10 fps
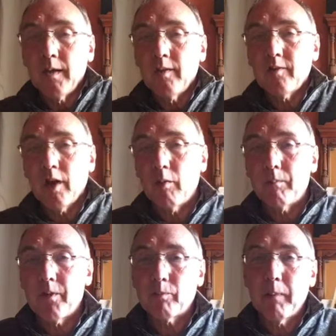So,
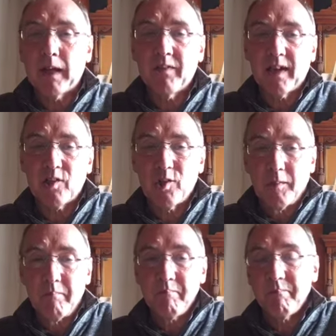this man of action,
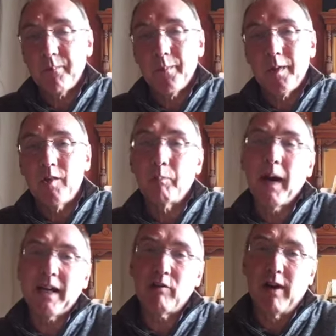his
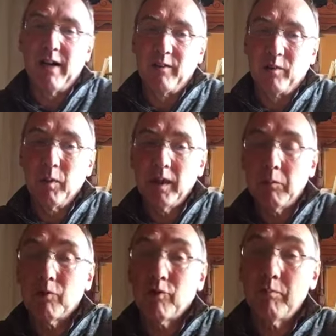background, well, he
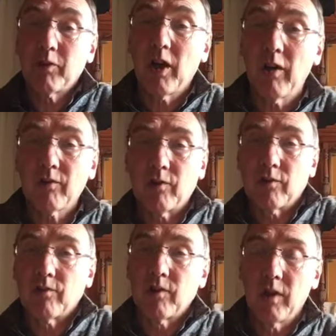was from
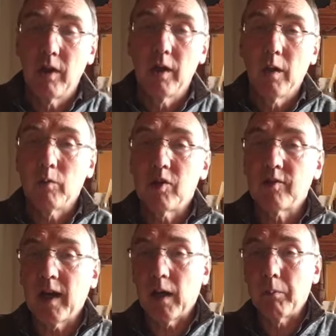Tarsus, which is
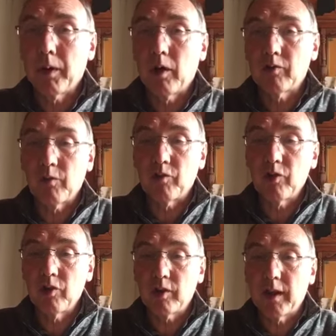now part of
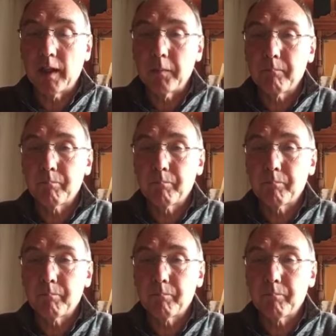Turkey.